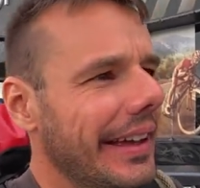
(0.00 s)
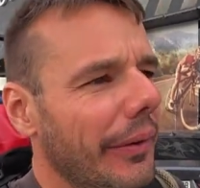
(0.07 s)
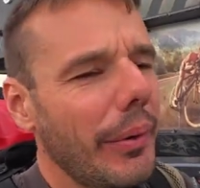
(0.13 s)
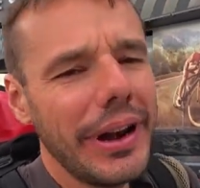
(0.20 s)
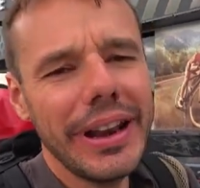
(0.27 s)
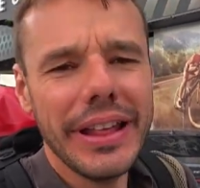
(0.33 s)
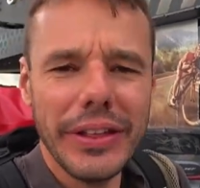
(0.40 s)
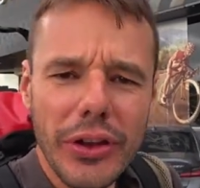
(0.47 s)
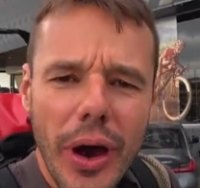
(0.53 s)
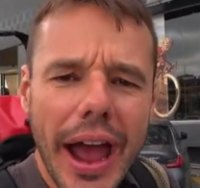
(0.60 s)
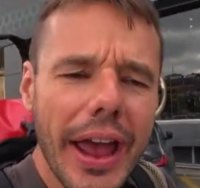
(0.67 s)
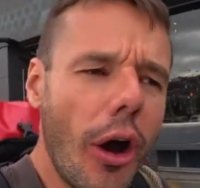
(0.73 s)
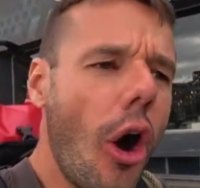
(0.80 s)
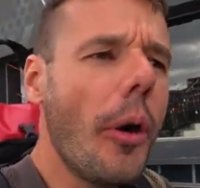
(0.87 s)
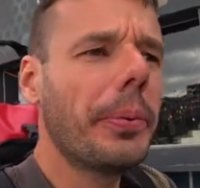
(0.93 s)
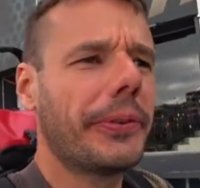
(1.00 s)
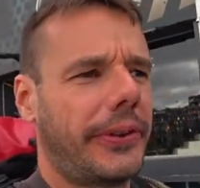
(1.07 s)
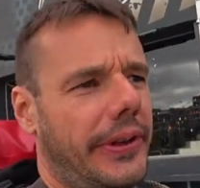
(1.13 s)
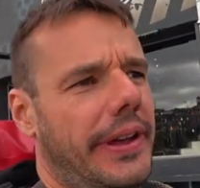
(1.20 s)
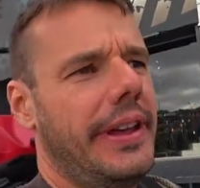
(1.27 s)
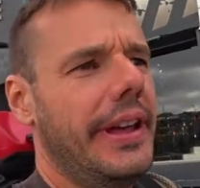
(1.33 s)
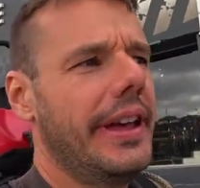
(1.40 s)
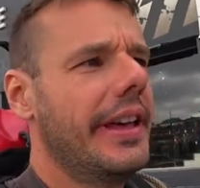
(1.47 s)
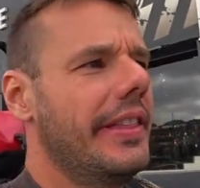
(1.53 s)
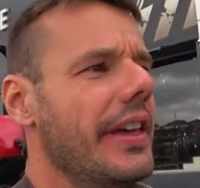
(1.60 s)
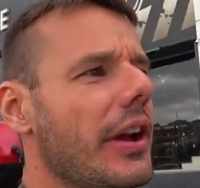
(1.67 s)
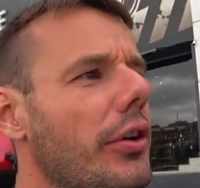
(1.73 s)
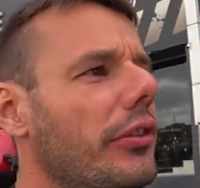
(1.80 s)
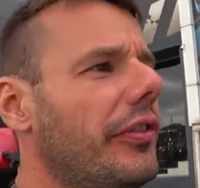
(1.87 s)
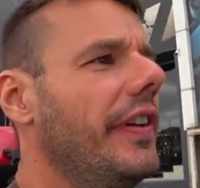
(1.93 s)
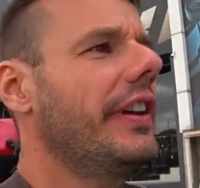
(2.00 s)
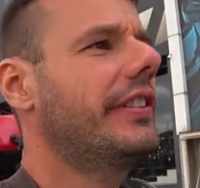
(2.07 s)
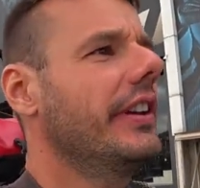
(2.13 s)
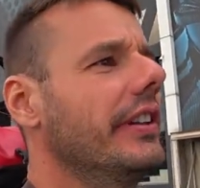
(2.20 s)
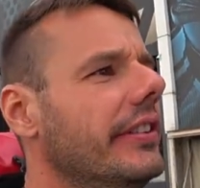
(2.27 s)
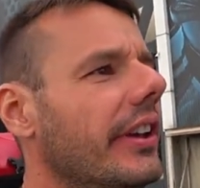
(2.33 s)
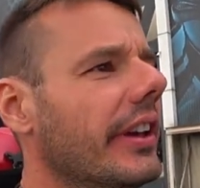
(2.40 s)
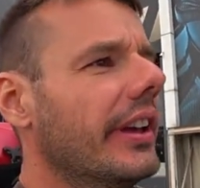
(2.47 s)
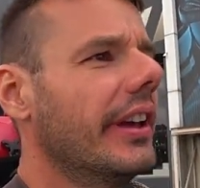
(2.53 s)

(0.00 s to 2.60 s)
Well, no, I hoped they could fix it